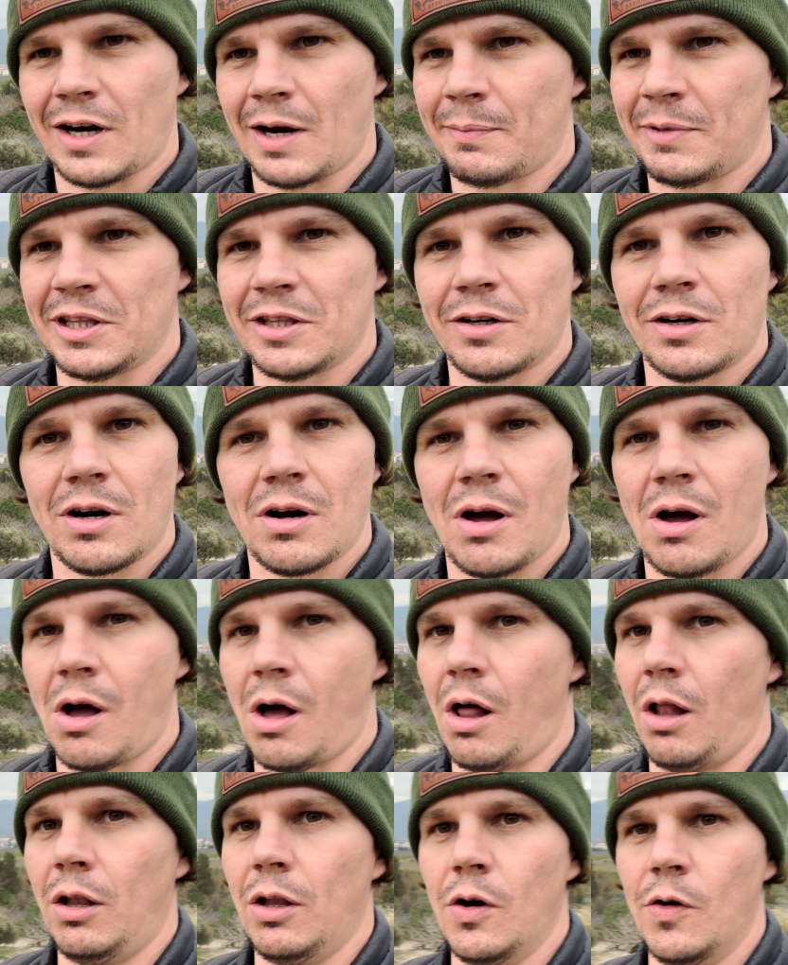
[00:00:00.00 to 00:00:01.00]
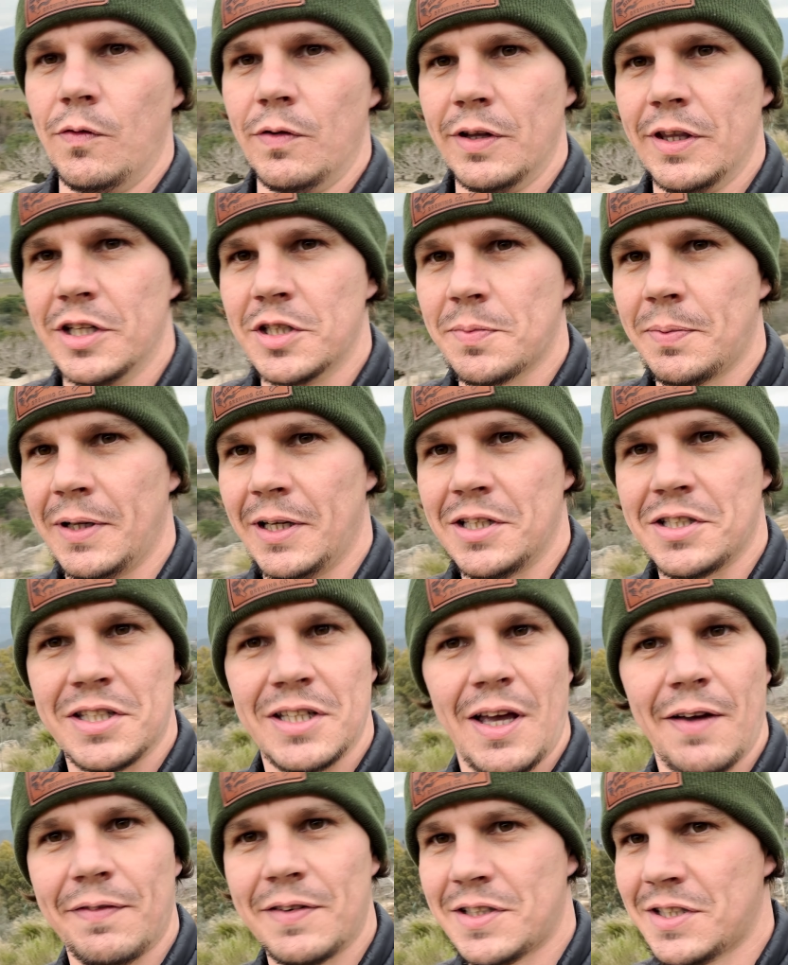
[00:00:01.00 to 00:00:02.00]
I mean, they're all over this place.
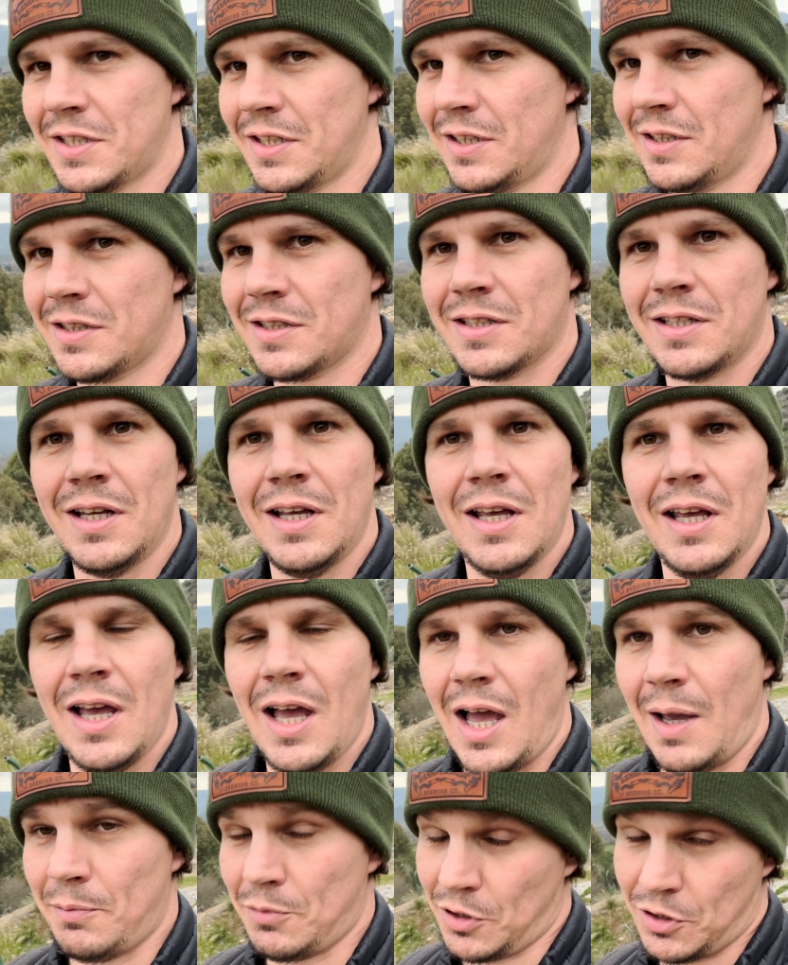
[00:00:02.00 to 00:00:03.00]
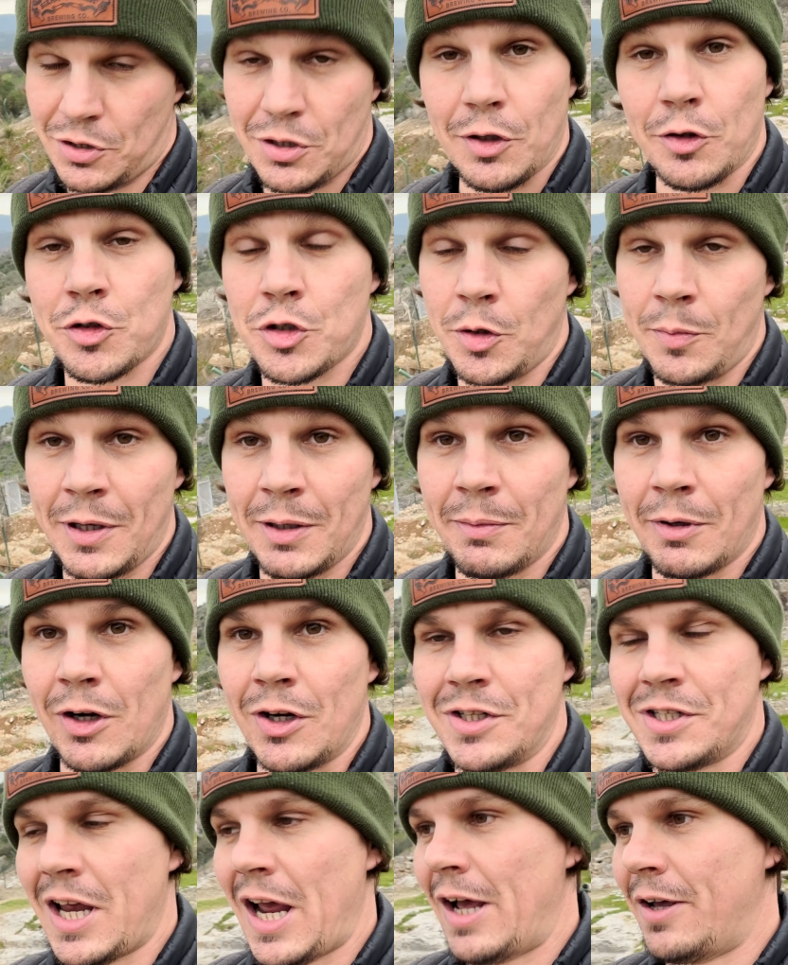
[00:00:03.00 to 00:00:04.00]
Ephesus, I'm assuming
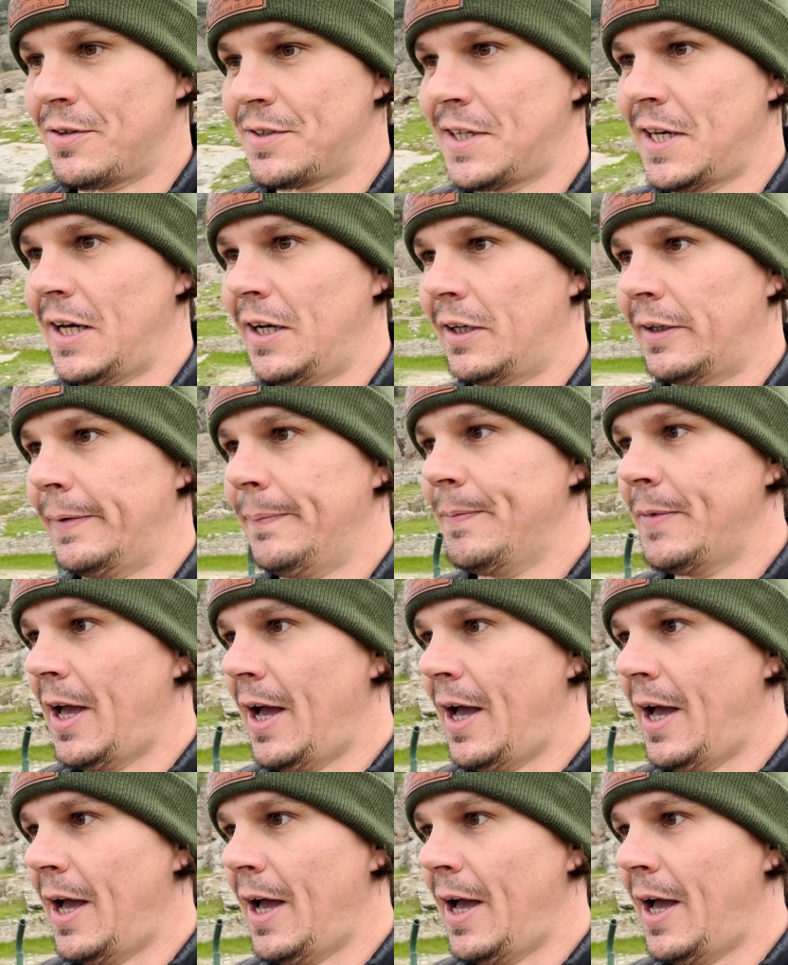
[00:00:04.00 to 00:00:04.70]
Mary's house here.